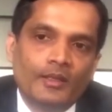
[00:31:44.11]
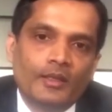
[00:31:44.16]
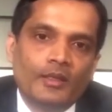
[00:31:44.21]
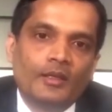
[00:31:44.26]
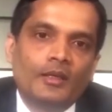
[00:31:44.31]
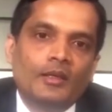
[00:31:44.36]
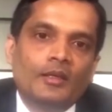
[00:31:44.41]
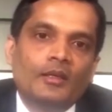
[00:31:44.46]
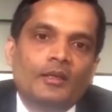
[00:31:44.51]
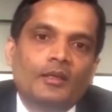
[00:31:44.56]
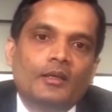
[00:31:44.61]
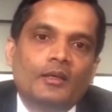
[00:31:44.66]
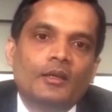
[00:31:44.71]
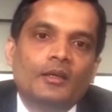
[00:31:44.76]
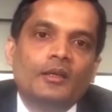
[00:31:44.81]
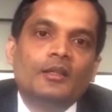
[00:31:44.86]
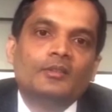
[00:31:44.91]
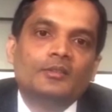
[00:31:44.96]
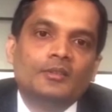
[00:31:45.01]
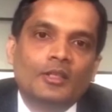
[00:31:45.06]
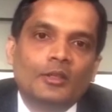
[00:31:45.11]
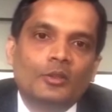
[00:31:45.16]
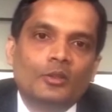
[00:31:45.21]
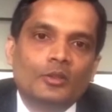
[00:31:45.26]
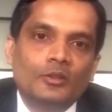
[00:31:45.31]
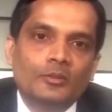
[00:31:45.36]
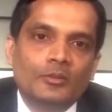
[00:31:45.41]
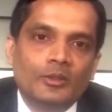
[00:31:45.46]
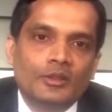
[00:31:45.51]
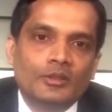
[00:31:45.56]
lift weights because
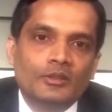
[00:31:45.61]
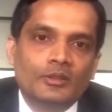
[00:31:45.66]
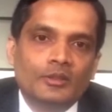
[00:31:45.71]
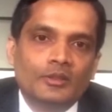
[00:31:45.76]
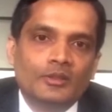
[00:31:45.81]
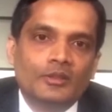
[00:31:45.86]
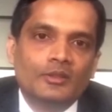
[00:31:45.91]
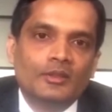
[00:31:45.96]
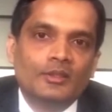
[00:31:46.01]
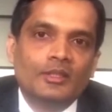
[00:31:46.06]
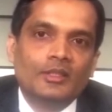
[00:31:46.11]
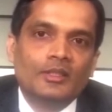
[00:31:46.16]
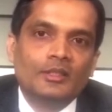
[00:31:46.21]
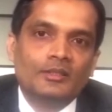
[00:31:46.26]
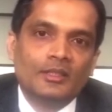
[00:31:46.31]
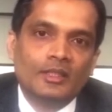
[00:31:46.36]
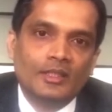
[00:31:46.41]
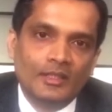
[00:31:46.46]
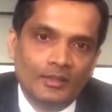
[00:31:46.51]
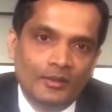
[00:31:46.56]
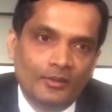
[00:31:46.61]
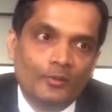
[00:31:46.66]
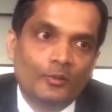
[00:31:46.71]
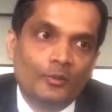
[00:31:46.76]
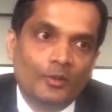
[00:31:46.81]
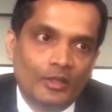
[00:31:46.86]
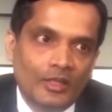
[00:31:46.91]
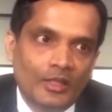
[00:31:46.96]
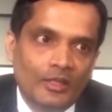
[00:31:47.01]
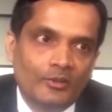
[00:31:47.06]
it hurts your back wherein we
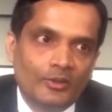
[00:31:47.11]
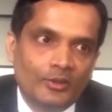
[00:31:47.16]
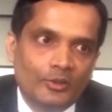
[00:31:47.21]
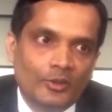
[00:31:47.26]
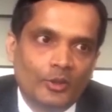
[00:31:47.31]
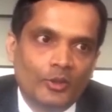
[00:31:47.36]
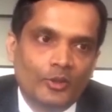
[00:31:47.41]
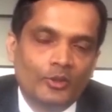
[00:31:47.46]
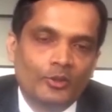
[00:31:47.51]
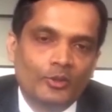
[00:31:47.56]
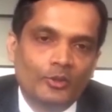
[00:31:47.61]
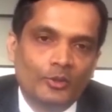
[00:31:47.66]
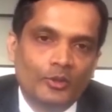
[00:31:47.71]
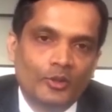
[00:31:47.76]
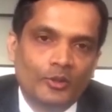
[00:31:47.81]
have put these stitches,